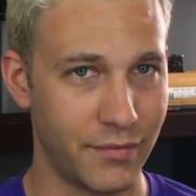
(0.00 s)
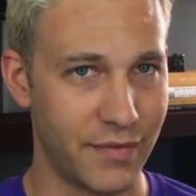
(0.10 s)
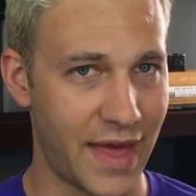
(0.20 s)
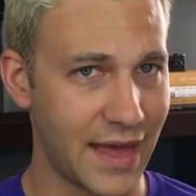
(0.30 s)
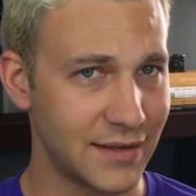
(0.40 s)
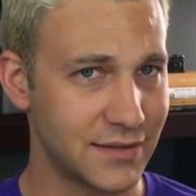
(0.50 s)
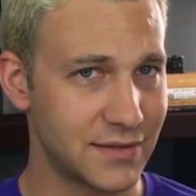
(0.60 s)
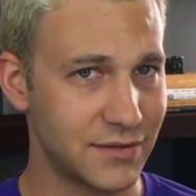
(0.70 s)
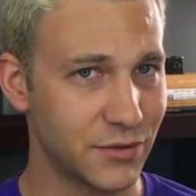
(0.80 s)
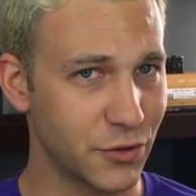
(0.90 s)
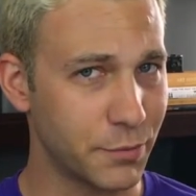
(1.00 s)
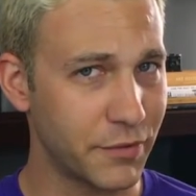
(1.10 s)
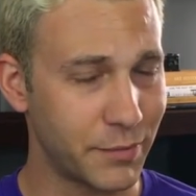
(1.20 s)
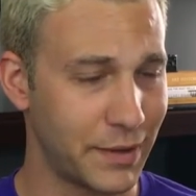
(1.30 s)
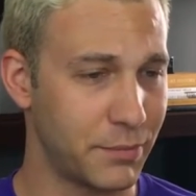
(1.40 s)
that group
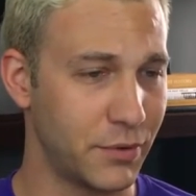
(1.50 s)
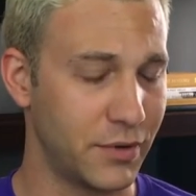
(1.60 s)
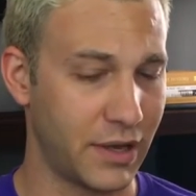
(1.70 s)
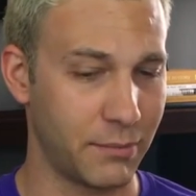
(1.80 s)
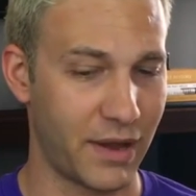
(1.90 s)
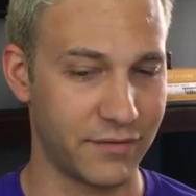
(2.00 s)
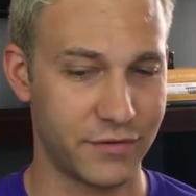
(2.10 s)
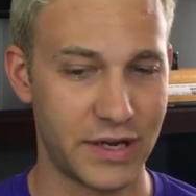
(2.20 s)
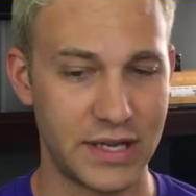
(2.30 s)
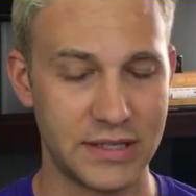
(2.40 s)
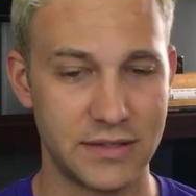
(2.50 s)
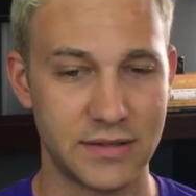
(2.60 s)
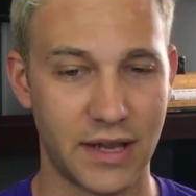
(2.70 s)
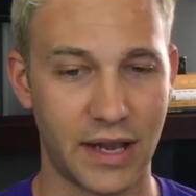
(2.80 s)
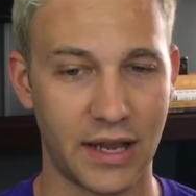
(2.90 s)
of people and my friends.
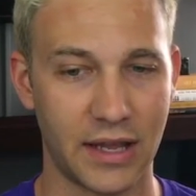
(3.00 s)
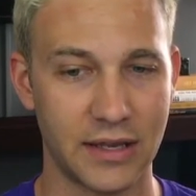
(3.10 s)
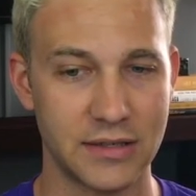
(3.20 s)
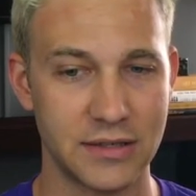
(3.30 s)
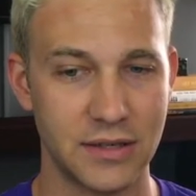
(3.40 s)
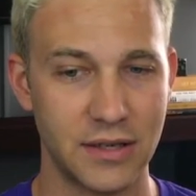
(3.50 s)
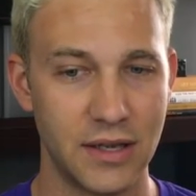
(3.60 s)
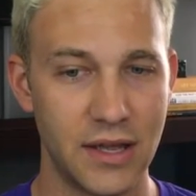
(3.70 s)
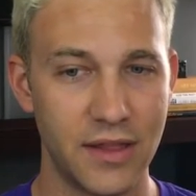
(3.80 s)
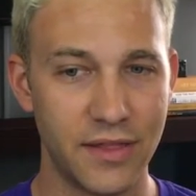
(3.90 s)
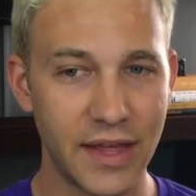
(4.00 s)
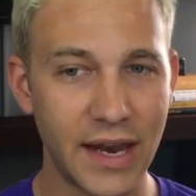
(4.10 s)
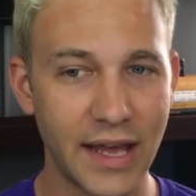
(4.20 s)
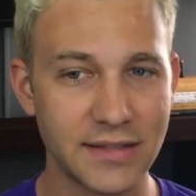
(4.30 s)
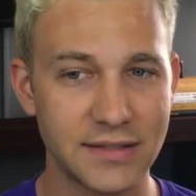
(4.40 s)
And then
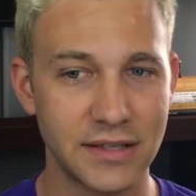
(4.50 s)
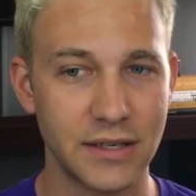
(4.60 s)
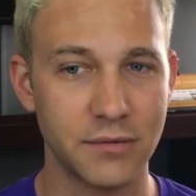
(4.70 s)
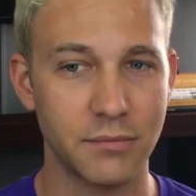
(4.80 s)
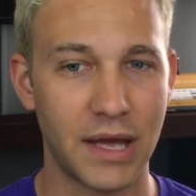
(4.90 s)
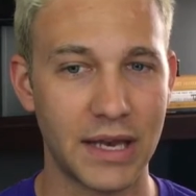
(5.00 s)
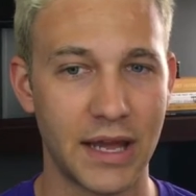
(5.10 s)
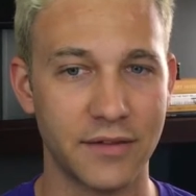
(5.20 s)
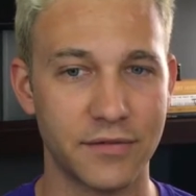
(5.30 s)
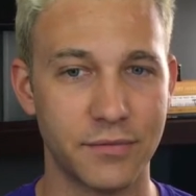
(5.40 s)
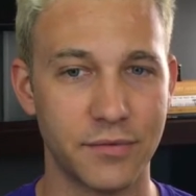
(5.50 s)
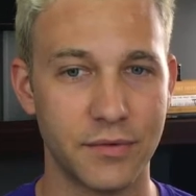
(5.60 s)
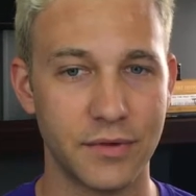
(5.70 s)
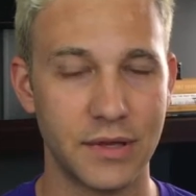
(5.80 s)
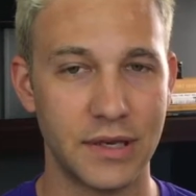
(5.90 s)
I see my life
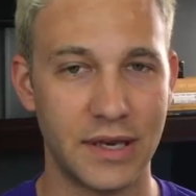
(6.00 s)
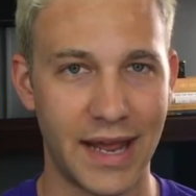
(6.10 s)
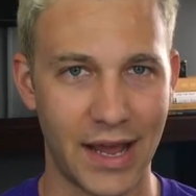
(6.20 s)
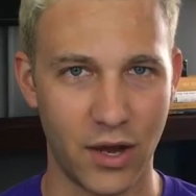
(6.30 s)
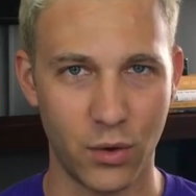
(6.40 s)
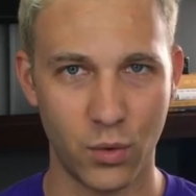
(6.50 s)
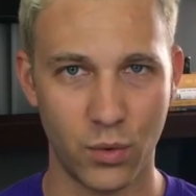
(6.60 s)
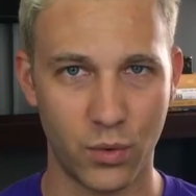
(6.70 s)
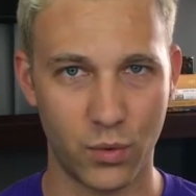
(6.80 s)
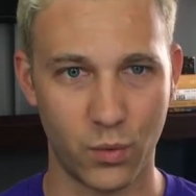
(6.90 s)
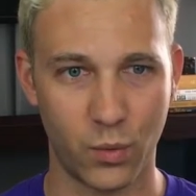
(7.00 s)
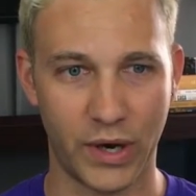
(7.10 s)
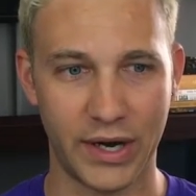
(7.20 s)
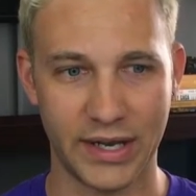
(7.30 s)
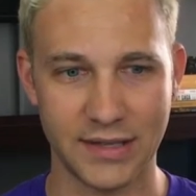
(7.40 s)
now,
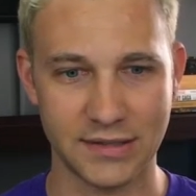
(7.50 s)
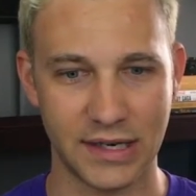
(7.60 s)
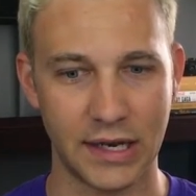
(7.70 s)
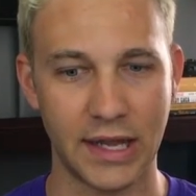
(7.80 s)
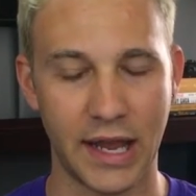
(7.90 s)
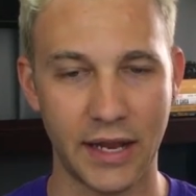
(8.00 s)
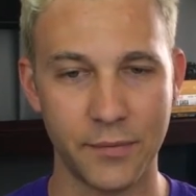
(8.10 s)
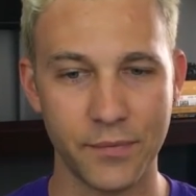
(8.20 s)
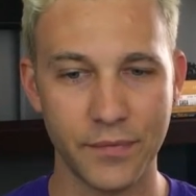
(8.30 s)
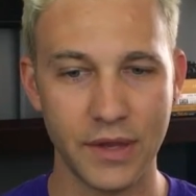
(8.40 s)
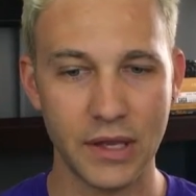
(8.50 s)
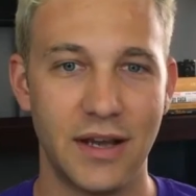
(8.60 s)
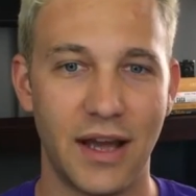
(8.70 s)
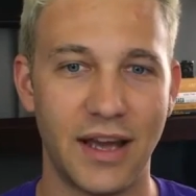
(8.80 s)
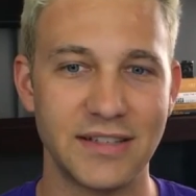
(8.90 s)
where it is in LA.
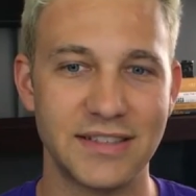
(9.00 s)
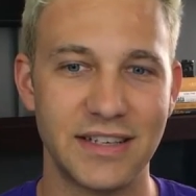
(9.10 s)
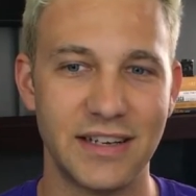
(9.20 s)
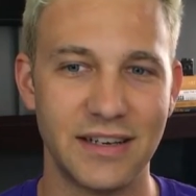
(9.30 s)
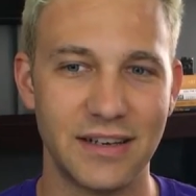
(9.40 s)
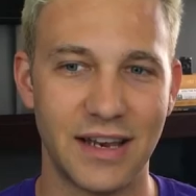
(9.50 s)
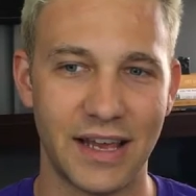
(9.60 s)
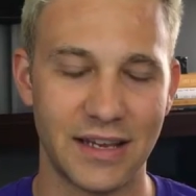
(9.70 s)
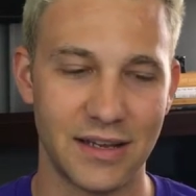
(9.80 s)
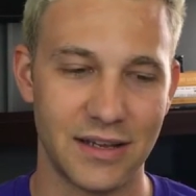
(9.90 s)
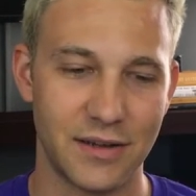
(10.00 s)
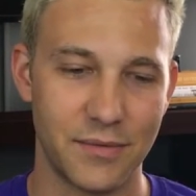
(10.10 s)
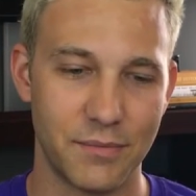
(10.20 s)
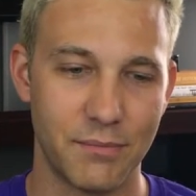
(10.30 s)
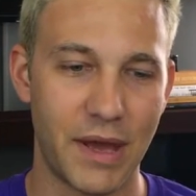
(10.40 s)
I see like
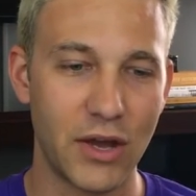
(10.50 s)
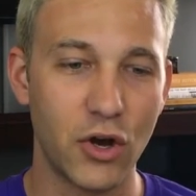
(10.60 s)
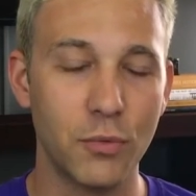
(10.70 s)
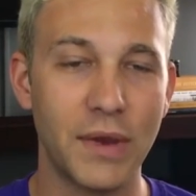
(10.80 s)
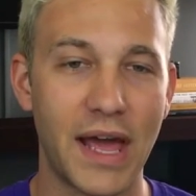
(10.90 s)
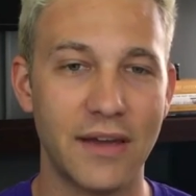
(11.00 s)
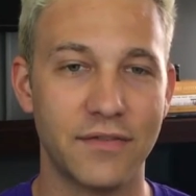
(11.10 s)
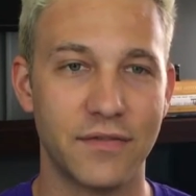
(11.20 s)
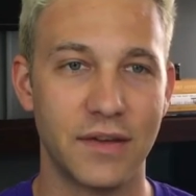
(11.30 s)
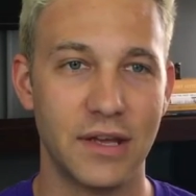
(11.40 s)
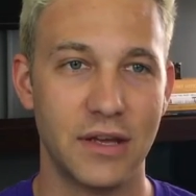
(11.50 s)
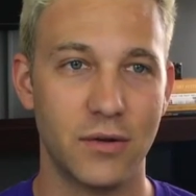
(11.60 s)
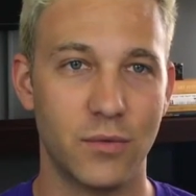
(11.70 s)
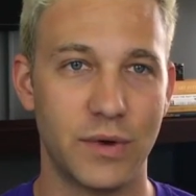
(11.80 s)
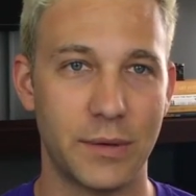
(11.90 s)
my home life
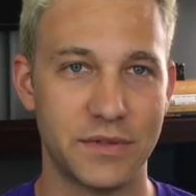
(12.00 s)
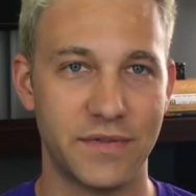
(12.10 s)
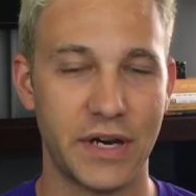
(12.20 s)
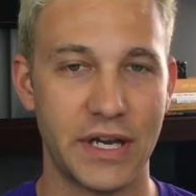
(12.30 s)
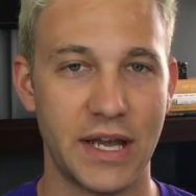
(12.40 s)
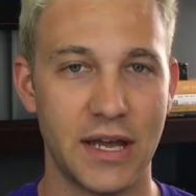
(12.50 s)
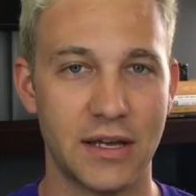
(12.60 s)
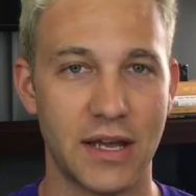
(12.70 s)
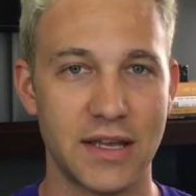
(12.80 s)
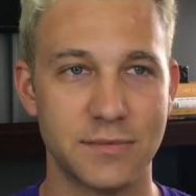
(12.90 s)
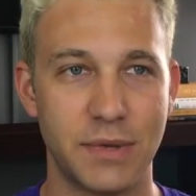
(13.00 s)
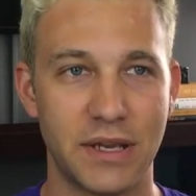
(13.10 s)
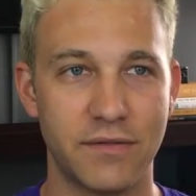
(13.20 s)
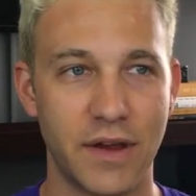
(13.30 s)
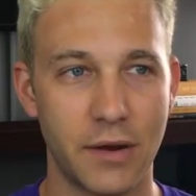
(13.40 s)
when I was very young as
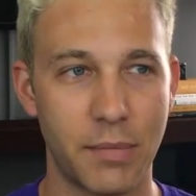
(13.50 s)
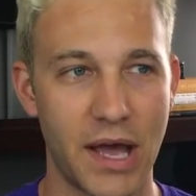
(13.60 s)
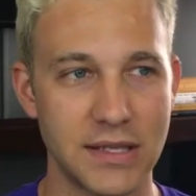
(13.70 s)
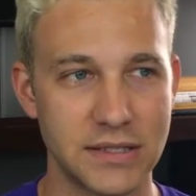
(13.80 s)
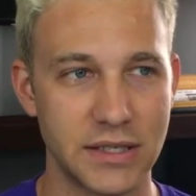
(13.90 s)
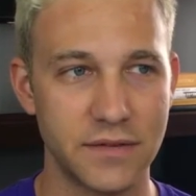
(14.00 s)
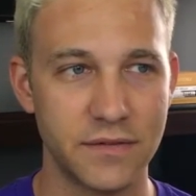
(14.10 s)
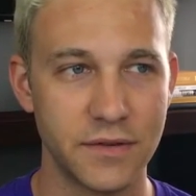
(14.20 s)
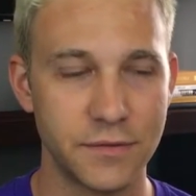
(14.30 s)
being very positive.